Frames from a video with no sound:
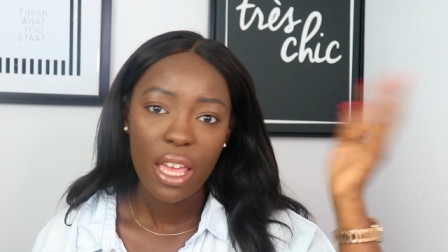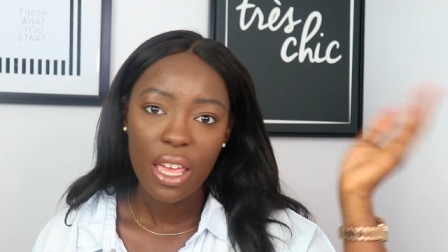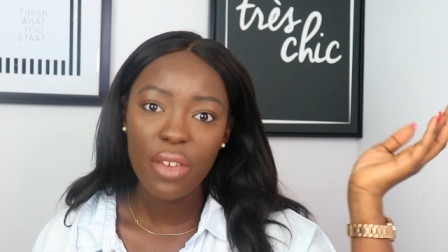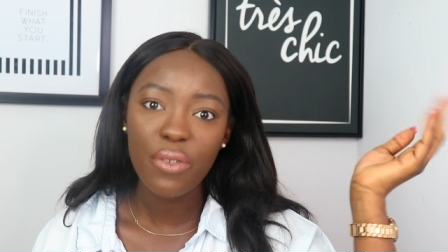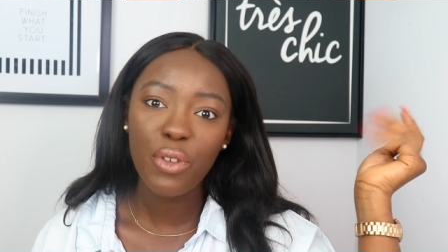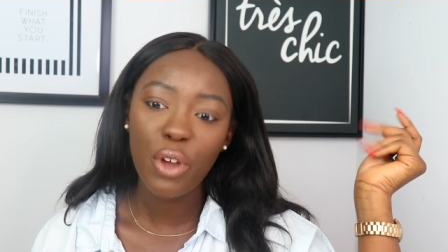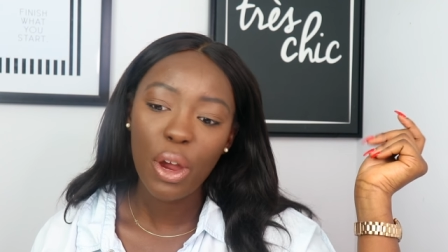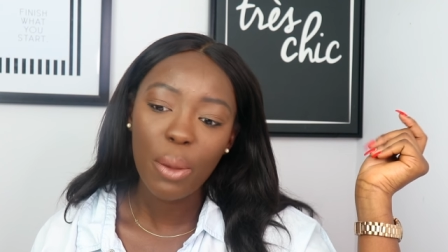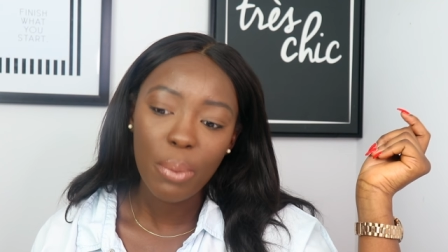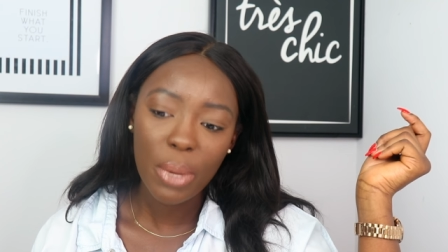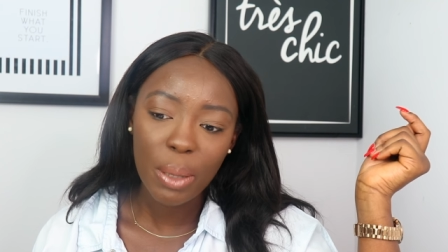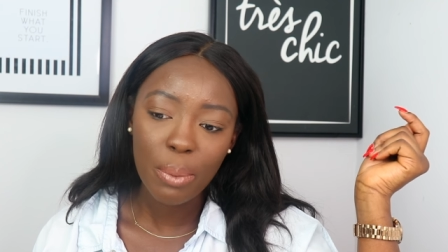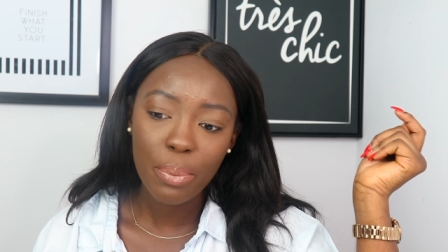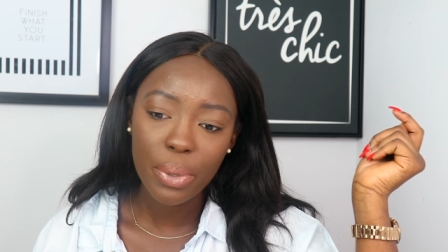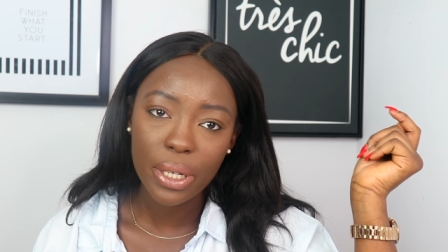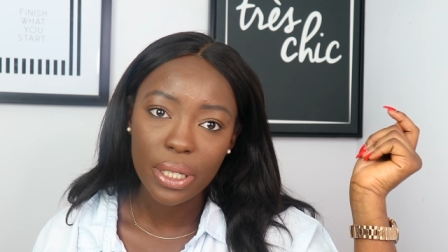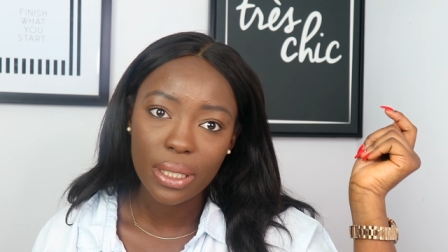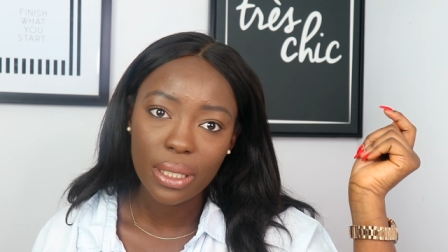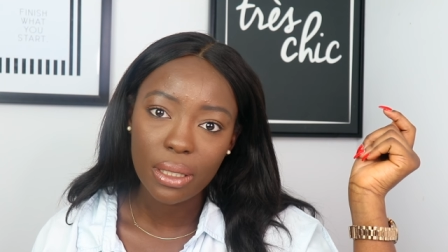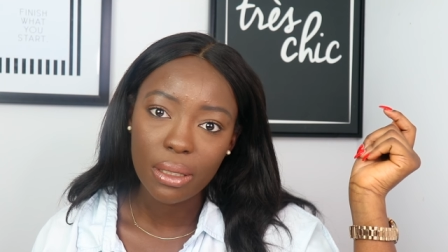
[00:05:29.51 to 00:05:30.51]
If you're a mean
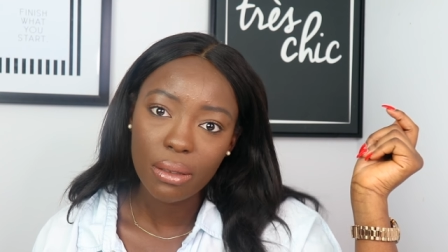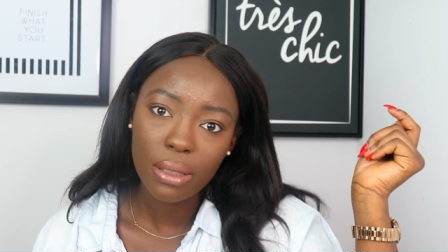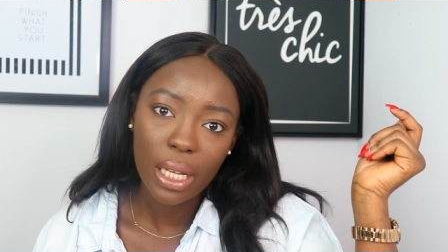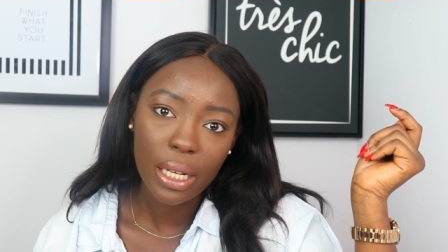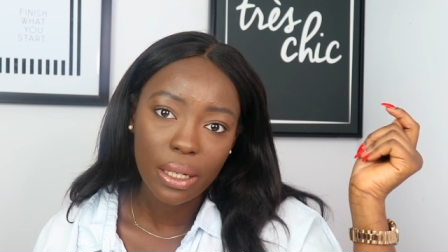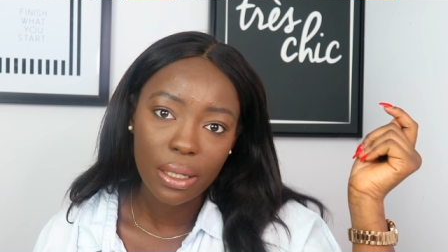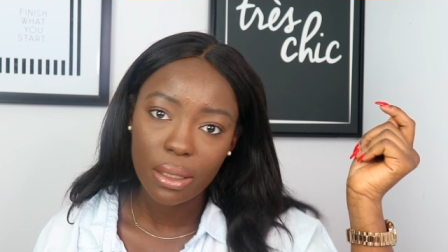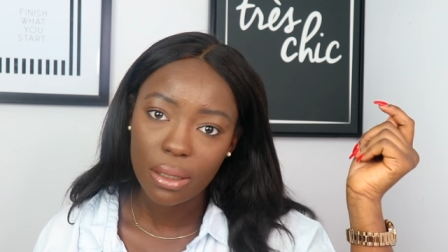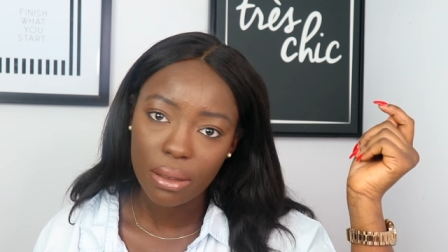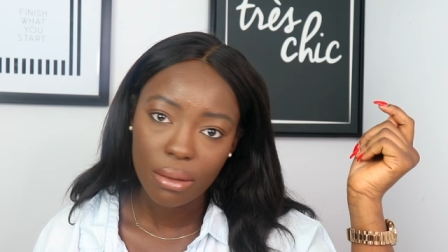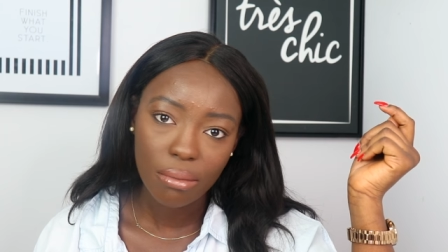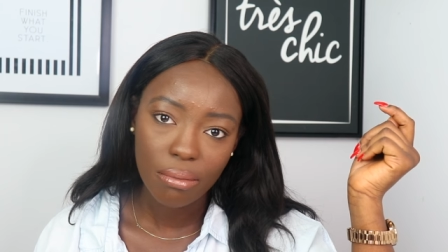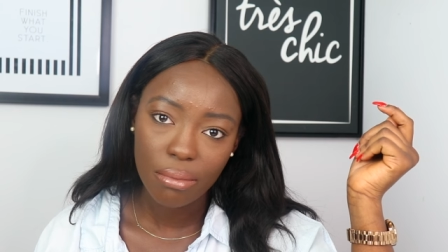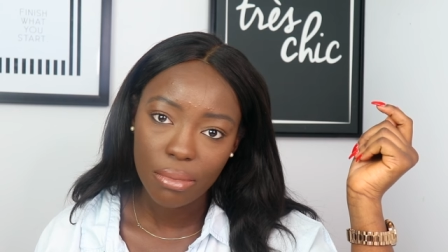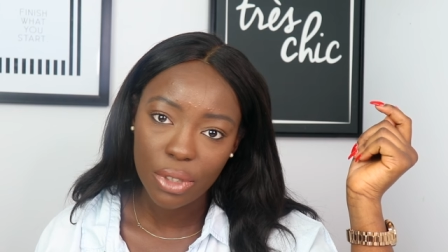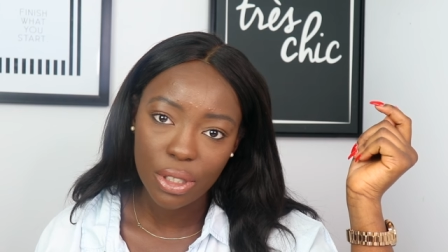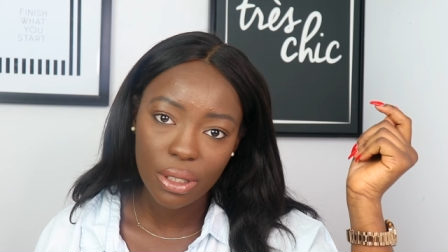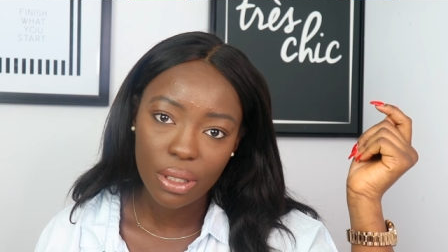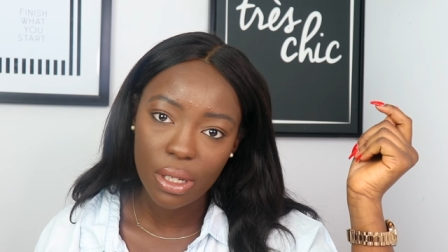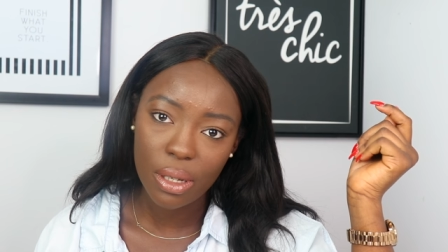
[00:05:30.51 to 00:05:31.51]
person, like,
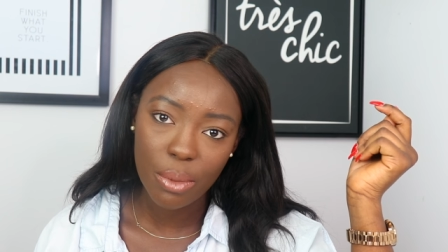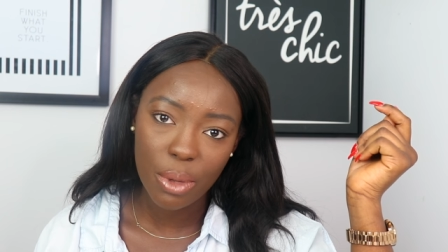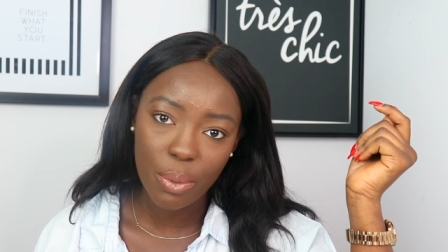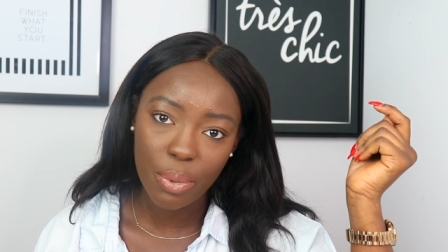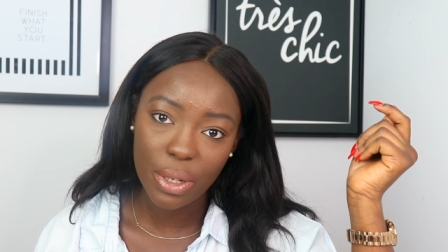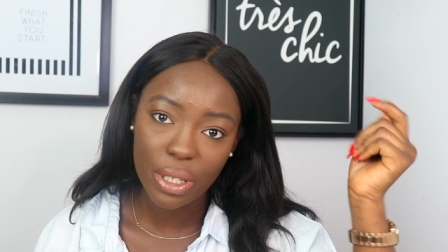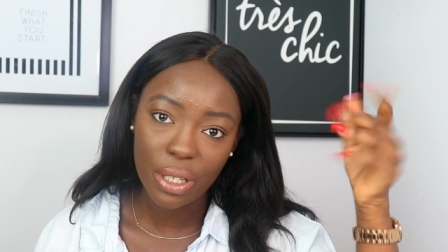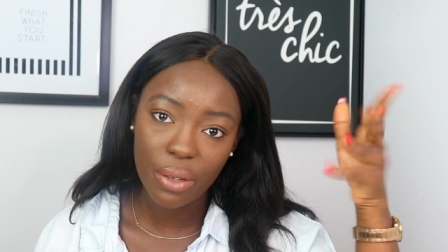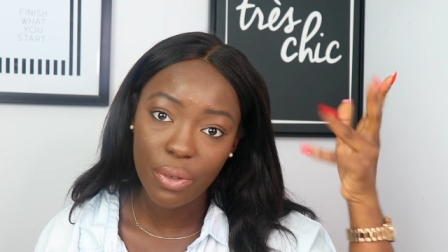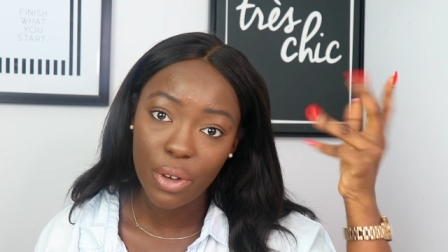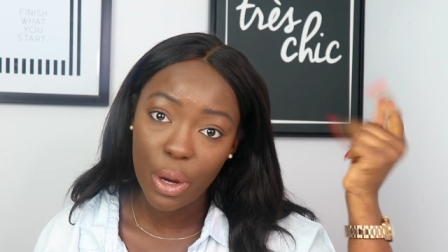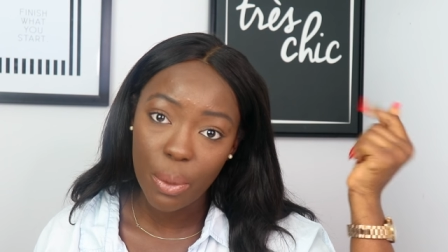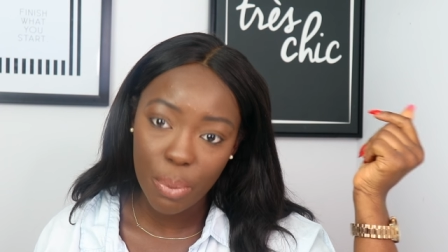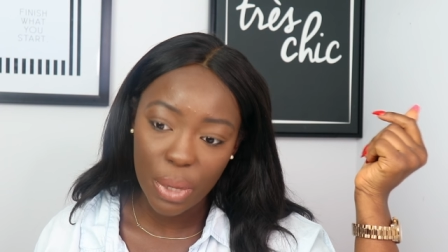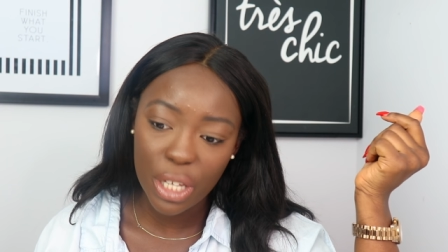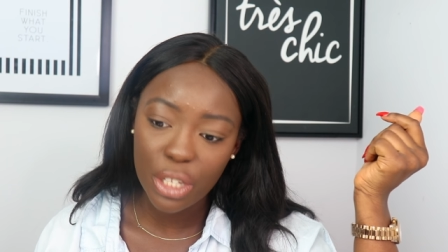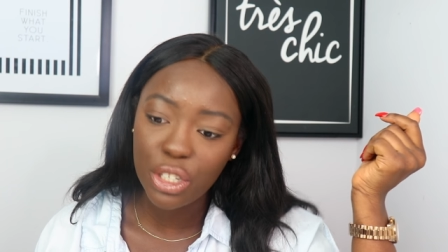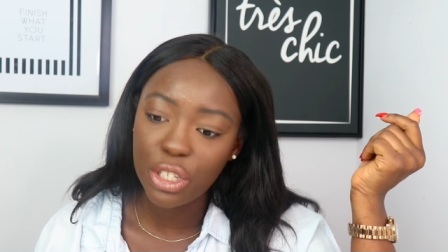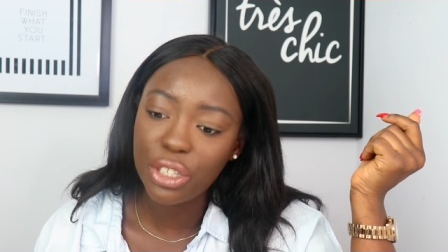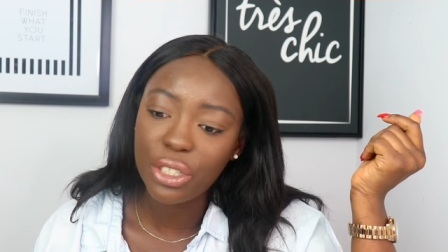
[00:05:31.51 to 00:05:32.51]
you're still a mean person. If you're a
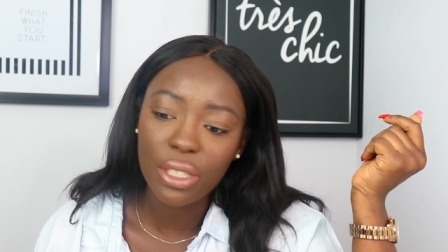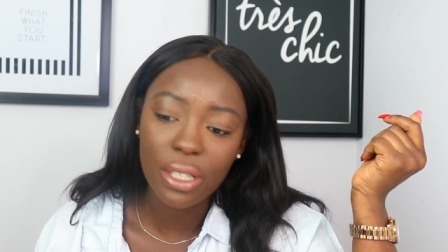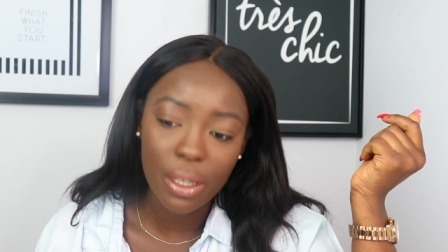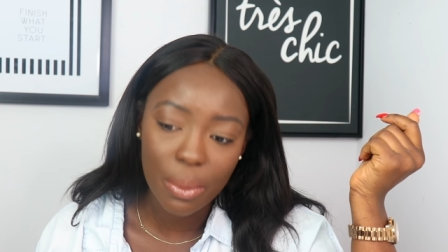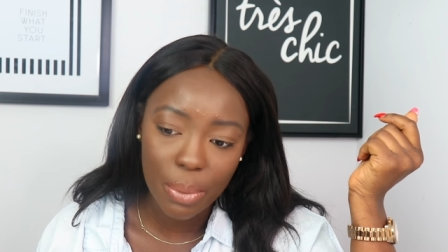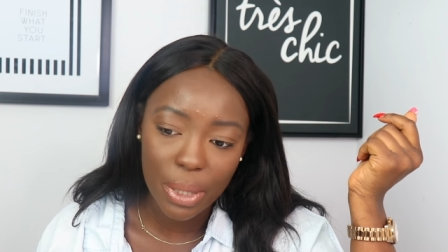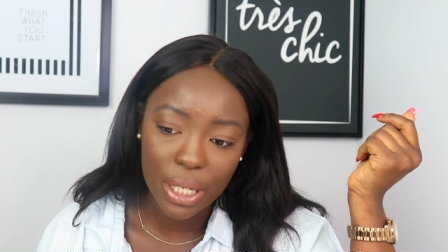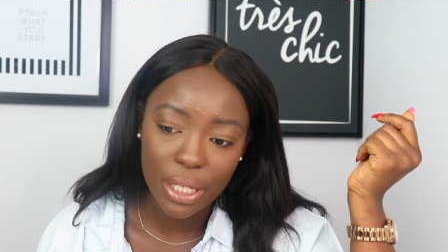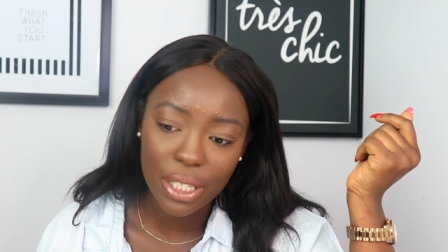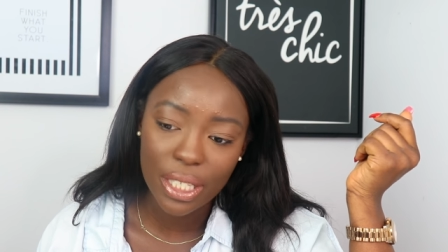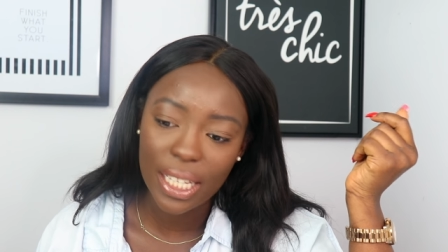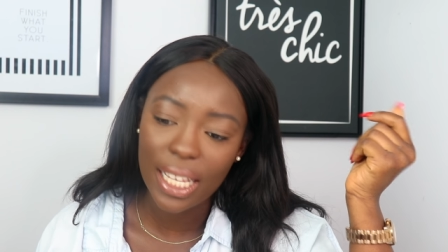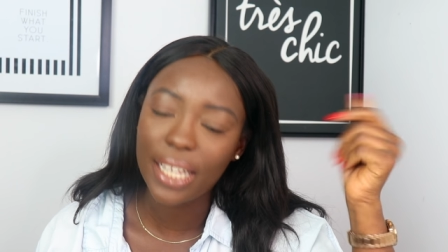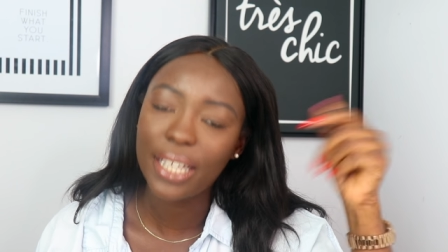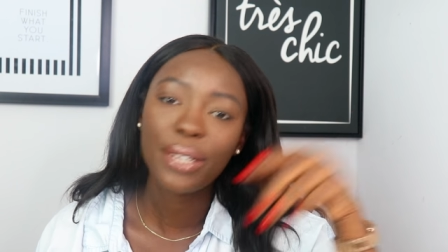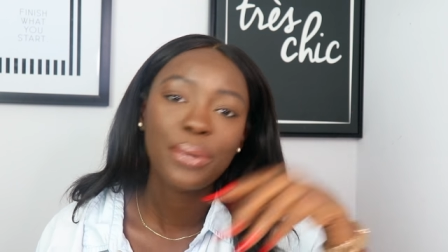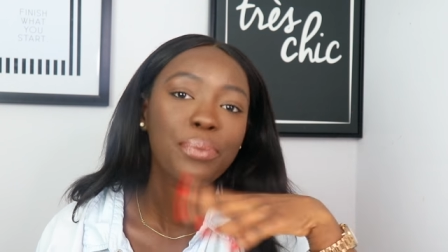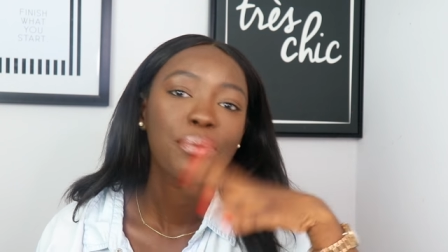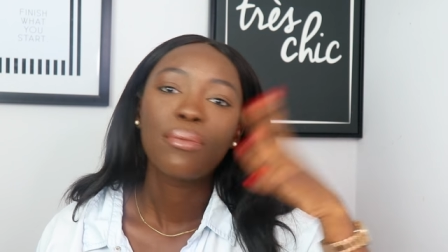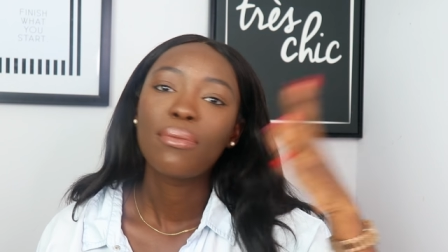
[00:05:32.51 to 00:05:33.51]
bitch, you're still a bitch.
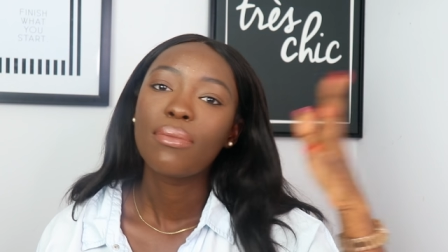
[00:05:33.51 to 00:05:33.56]
Like,